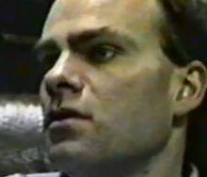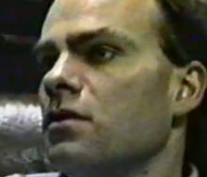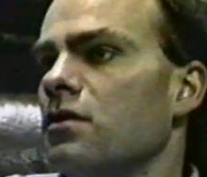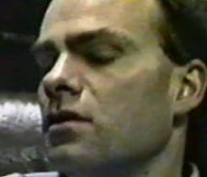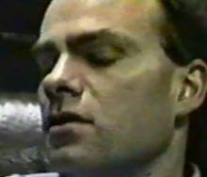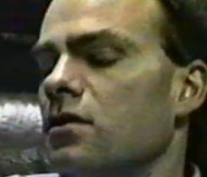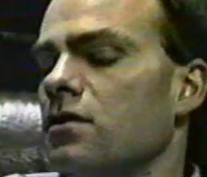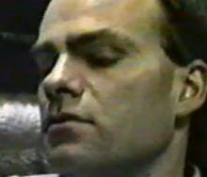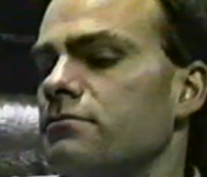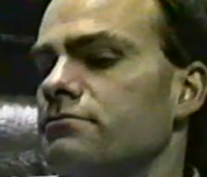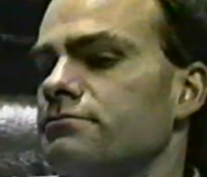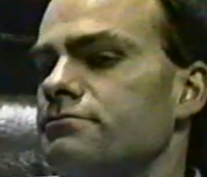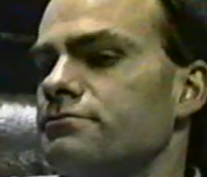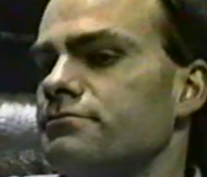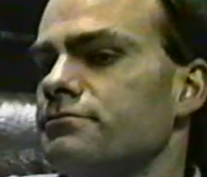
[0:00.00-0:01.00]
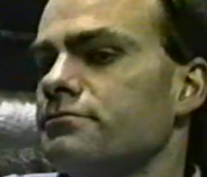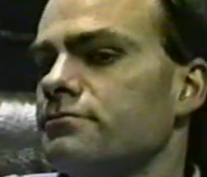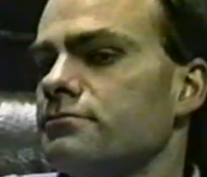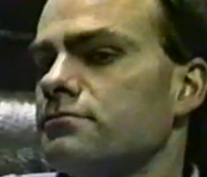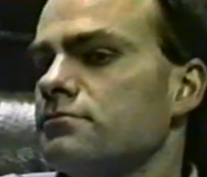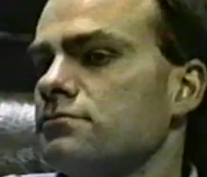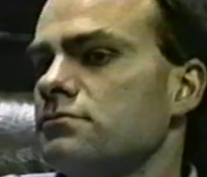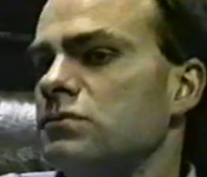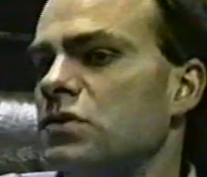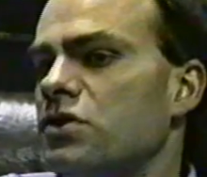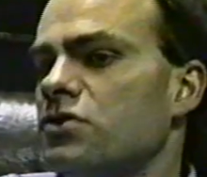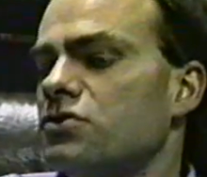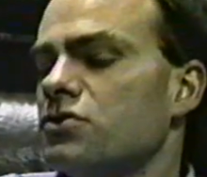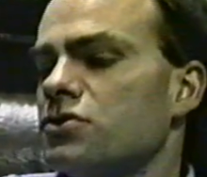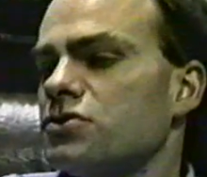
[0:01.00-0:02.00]
Um,
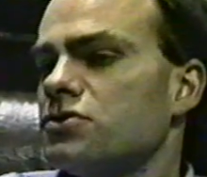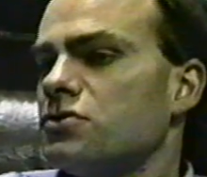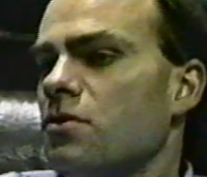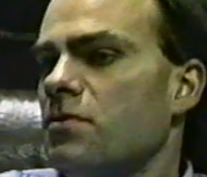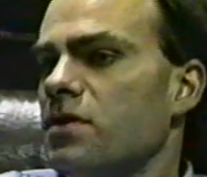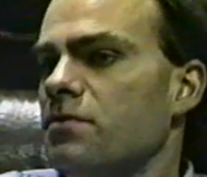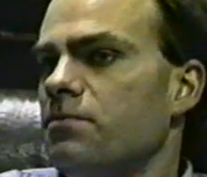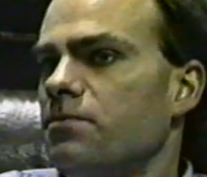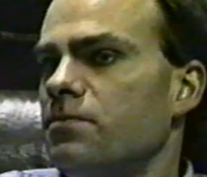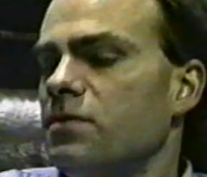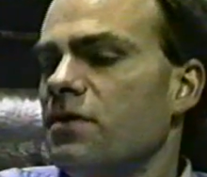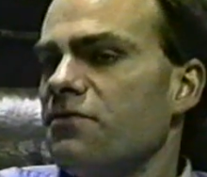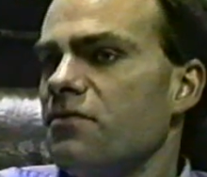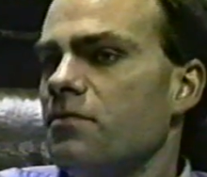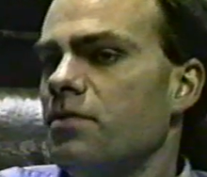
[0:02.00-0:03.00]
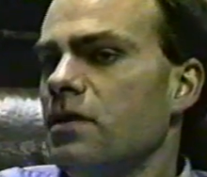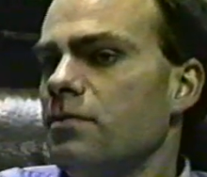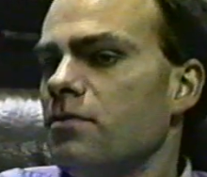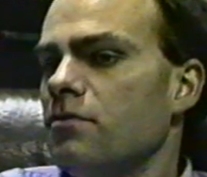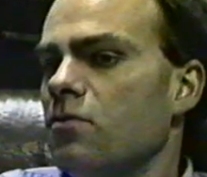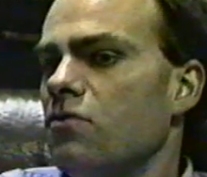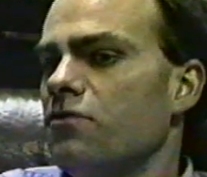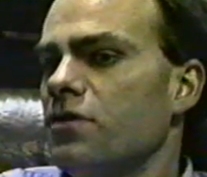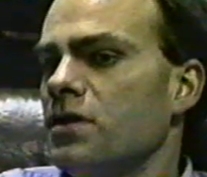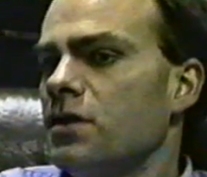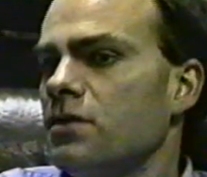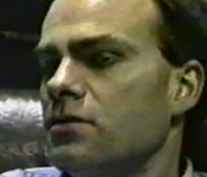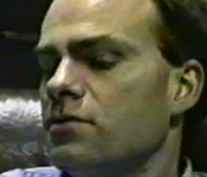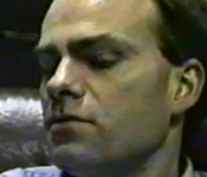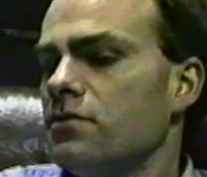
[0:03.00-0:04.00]
there's just so many different people moving
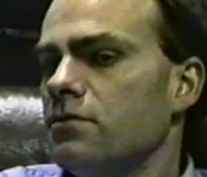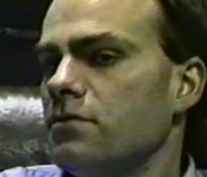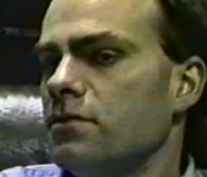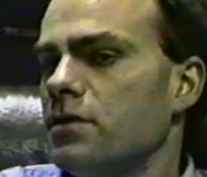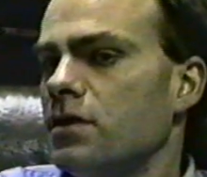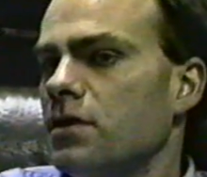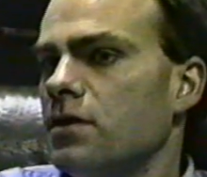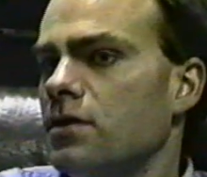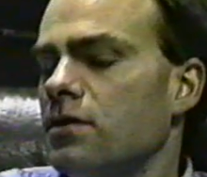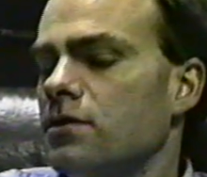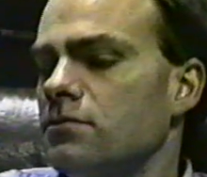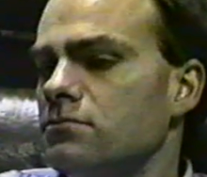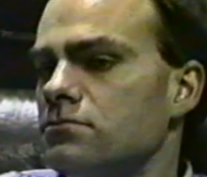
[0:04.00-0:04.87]
into uh,